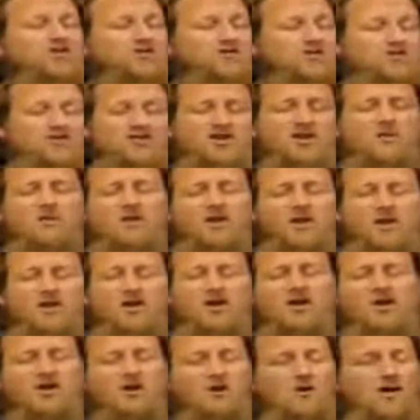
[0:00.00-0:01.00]
for someone
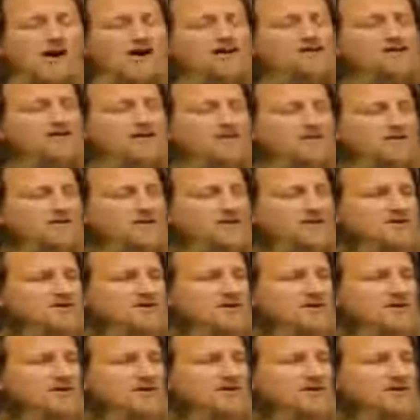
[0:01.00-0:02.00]
who has
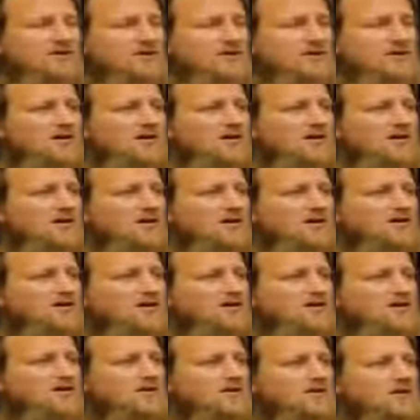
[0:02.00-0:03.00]
converted.
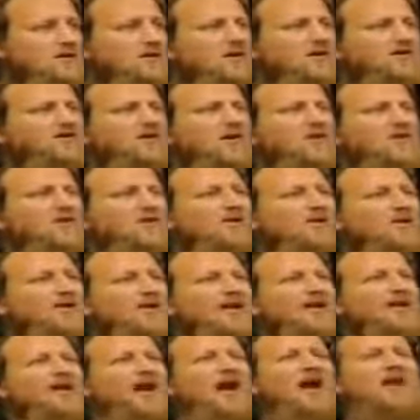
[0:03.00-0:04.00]
We don't
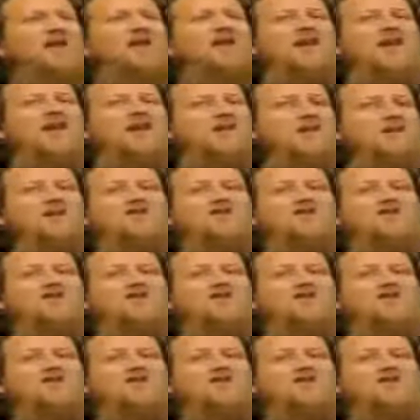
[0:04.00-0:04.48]
need another